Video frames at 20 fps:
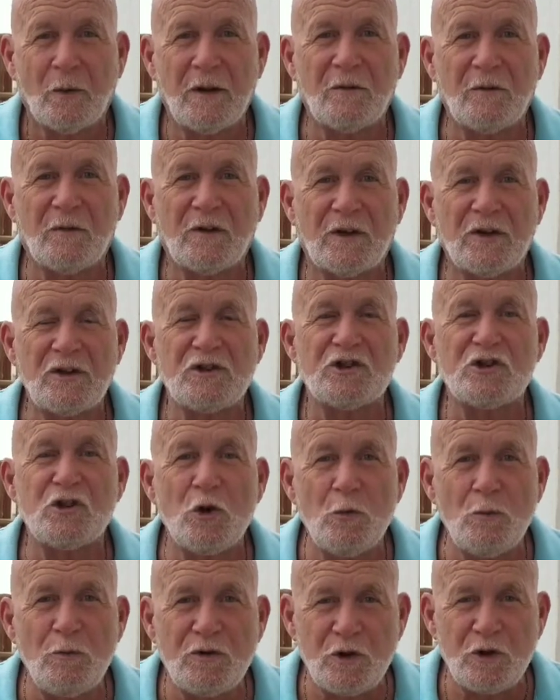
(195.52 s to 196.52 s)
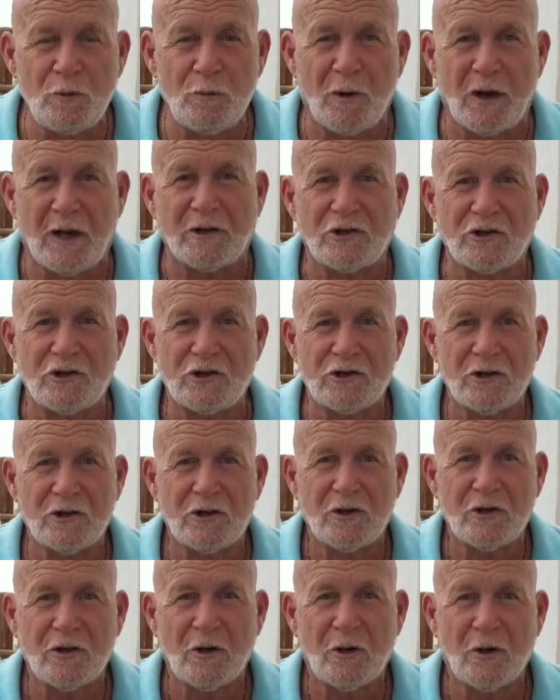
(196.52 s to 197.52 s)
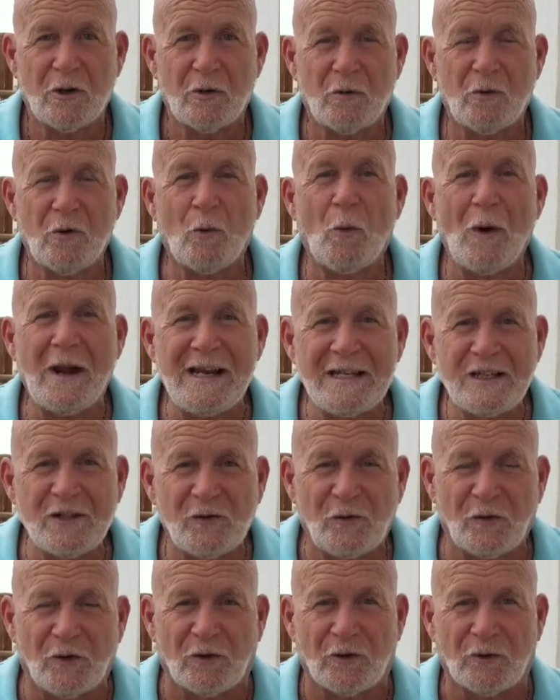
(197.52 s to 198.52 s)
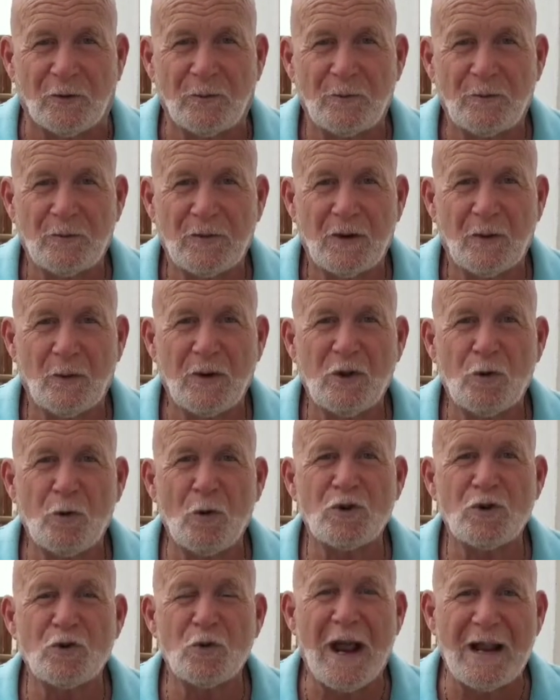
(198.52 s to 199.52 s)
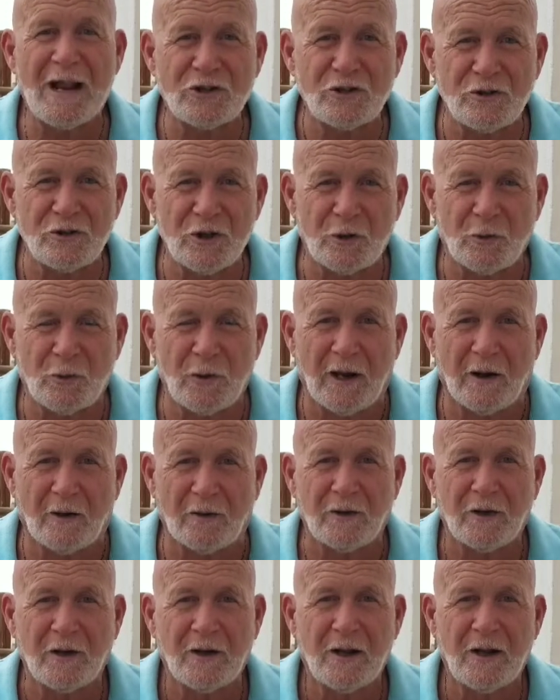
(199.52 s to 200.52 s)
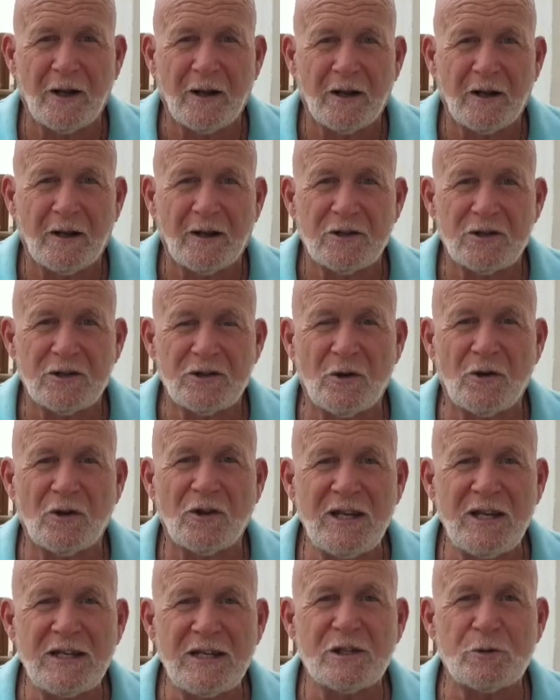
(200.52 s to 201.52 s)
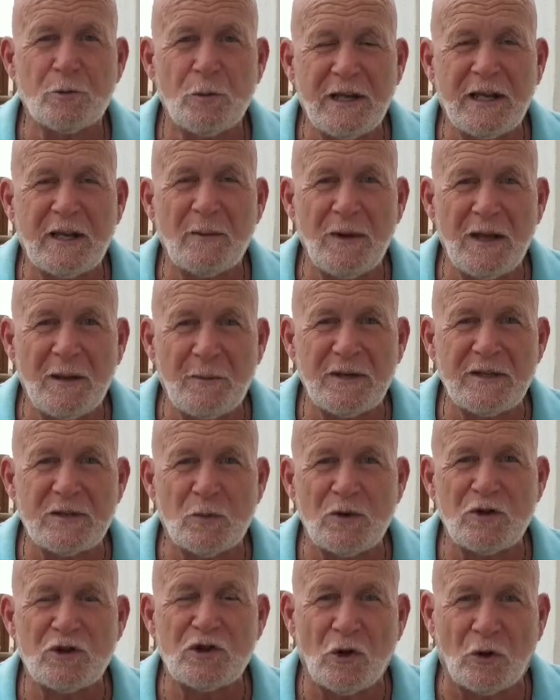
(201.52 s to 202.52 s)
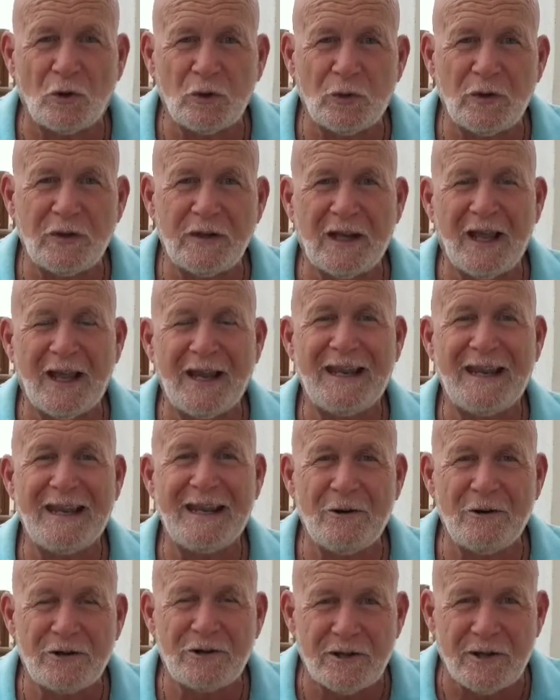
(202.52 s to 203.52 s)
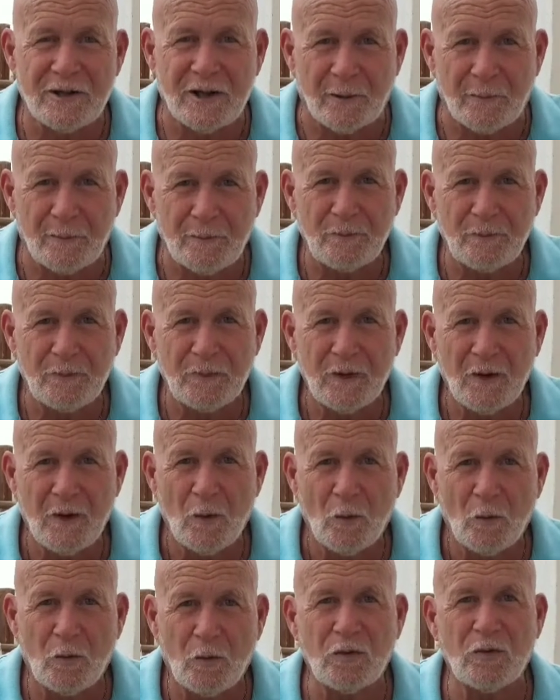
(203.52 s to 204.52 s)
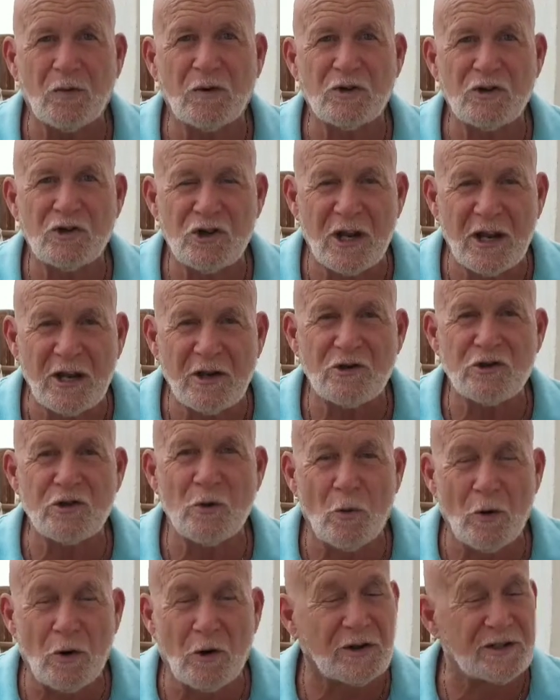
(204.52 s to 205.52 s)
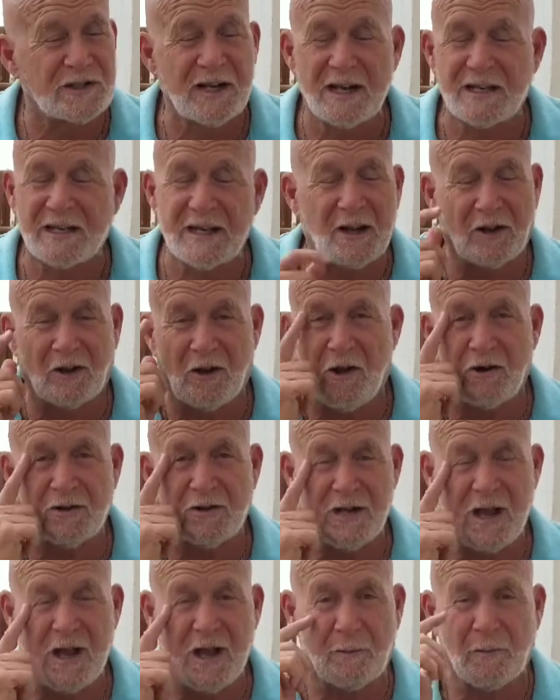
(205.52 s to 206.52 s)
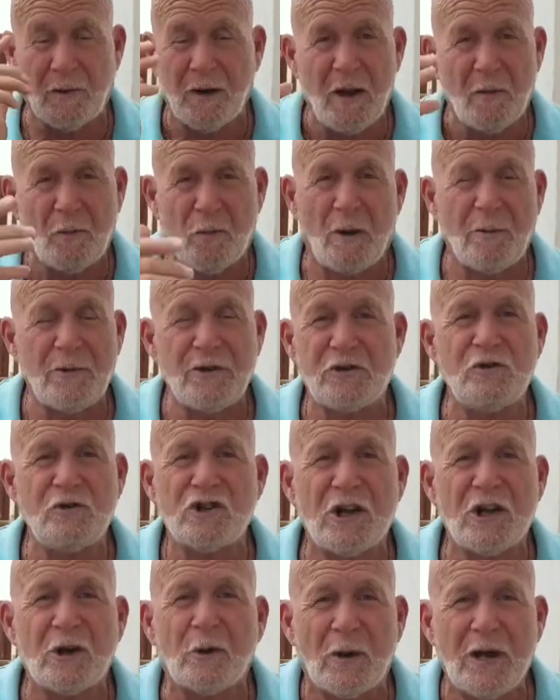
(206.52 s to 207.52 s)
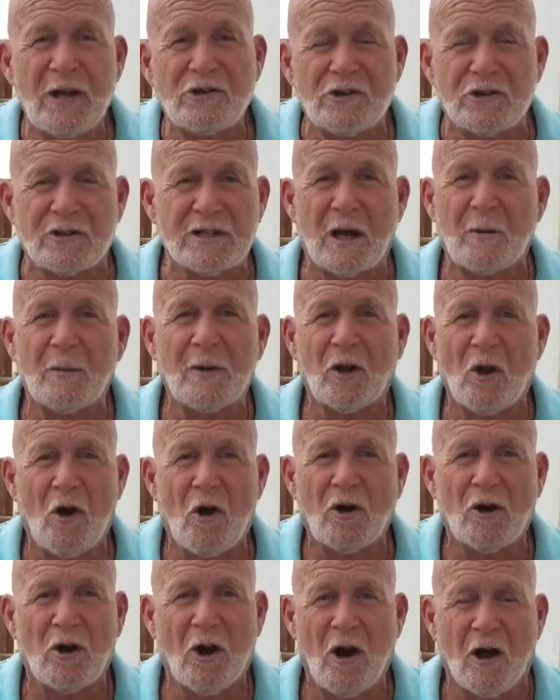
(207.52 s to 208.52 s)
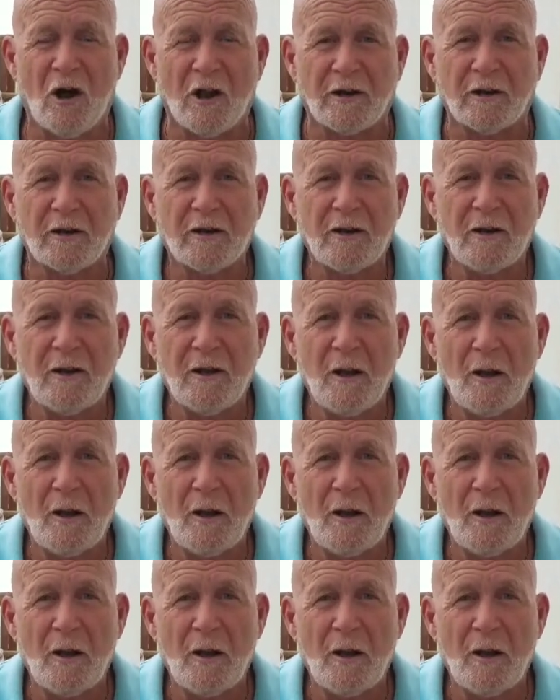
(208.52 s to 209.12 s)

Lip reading: We've consumed too much. We're wasteful. We throw trash on the ground. So these three commitments, when children adhere to them, will change the world. It's going to take a long time, probably two generations. I'll be long gone.